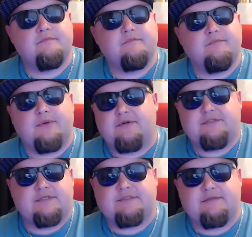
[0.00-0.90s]
but there's
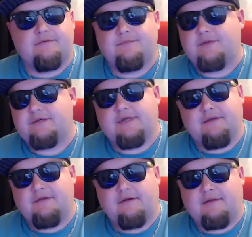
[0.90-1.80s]
just there's
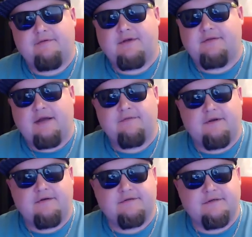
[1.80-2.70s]
nothing out, there's nothing out
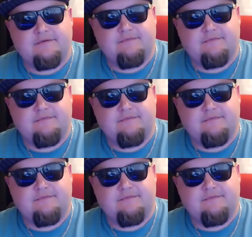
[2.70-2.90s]
there. So